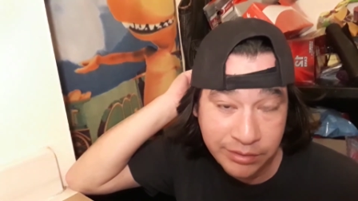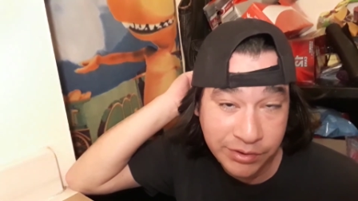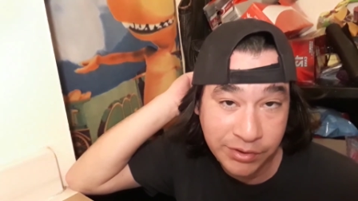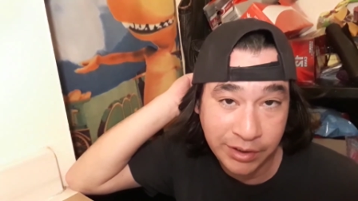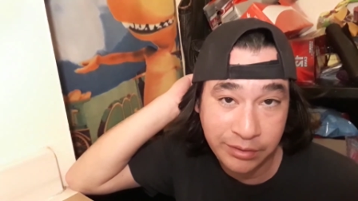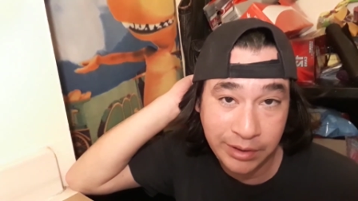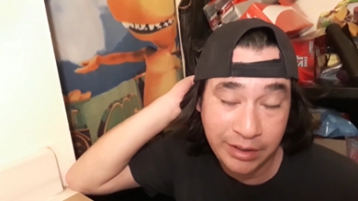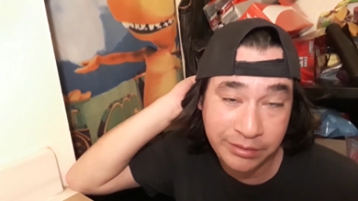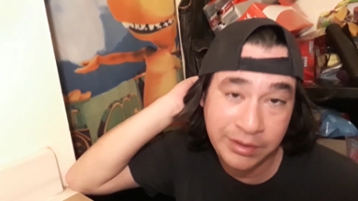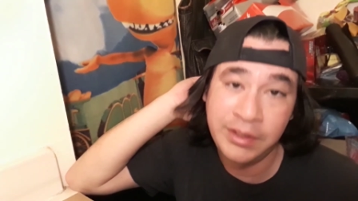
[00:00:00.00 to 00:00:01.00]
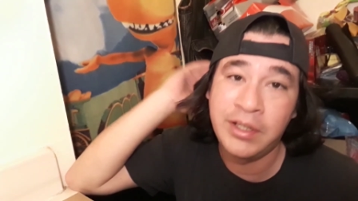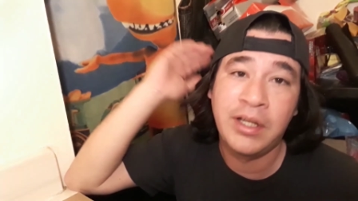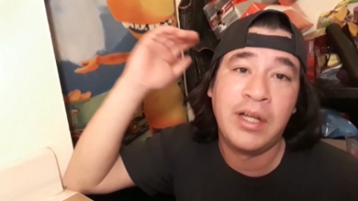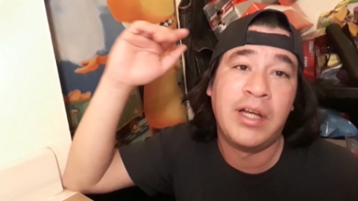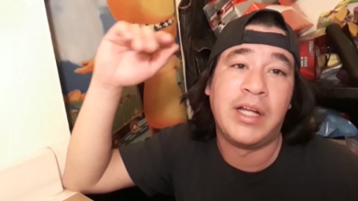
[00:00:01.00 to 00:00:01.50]
just stick around.
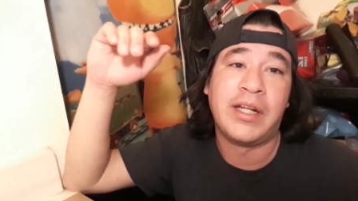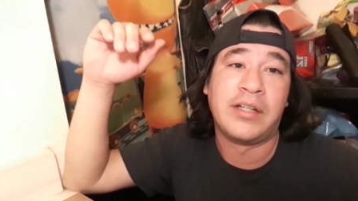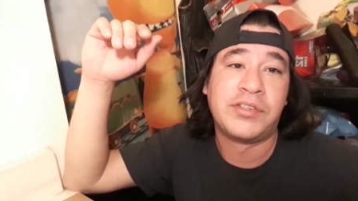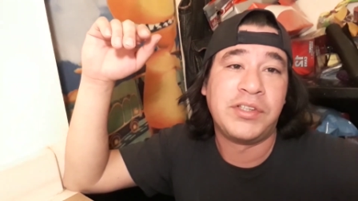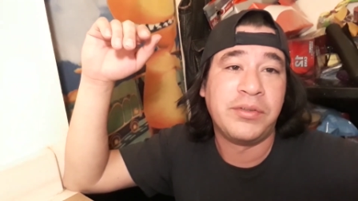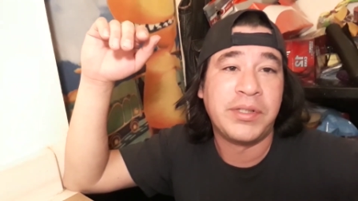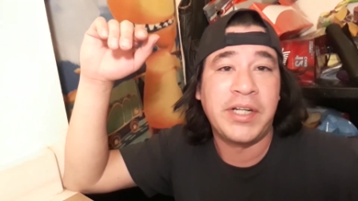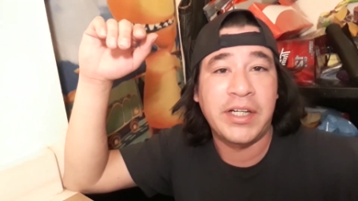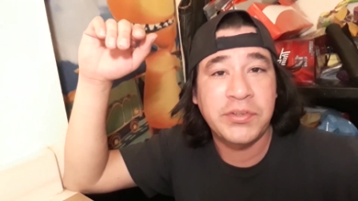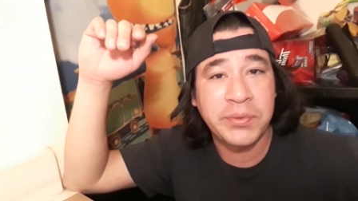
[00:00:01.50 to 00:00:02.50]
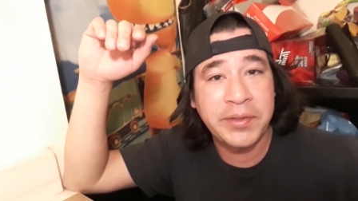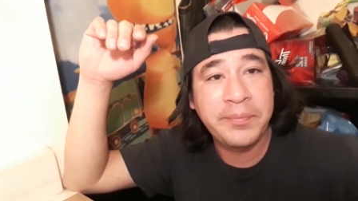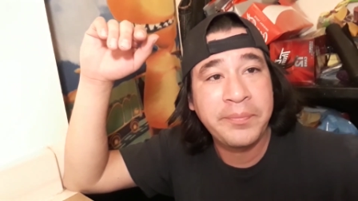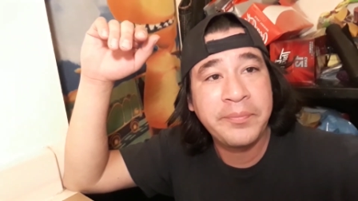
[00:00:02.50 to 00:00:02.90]
And then I'll see you on the next one.